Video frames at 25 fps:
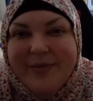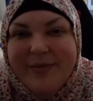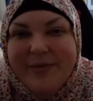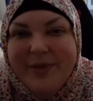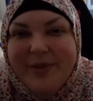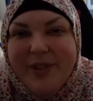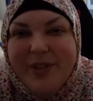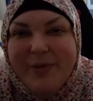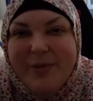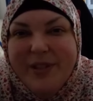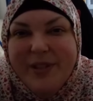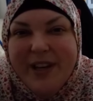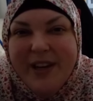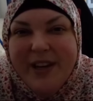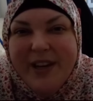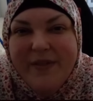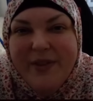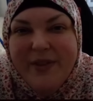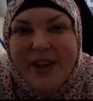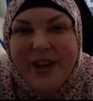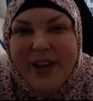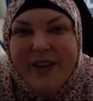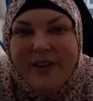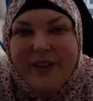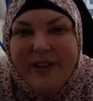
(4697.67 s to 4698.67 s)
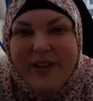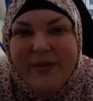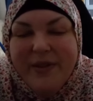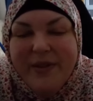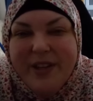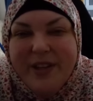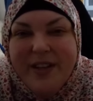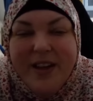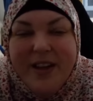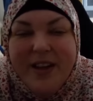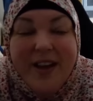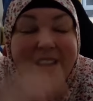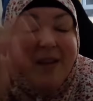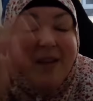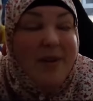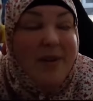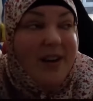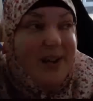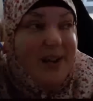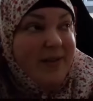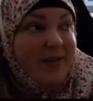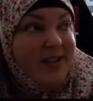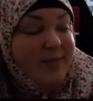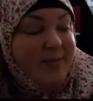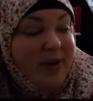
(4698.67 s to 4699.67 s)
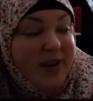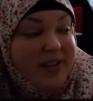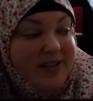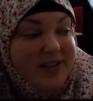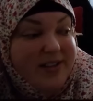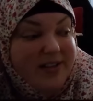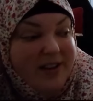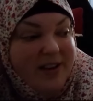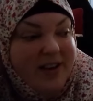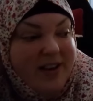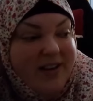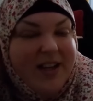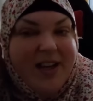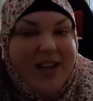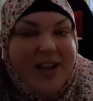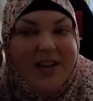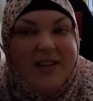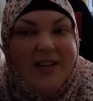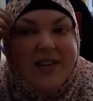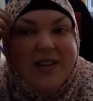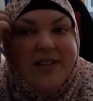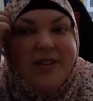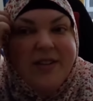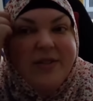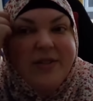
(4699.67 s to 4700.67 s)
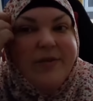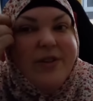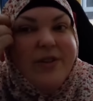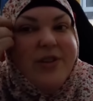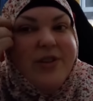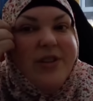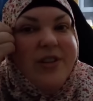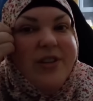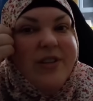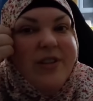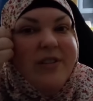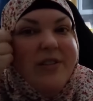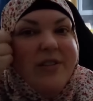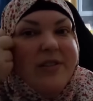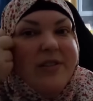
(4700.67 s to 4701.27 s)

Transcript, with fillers: Would you be scared if you can't read the world sign? I mean, I was depressed a lot in Canada too, for sure.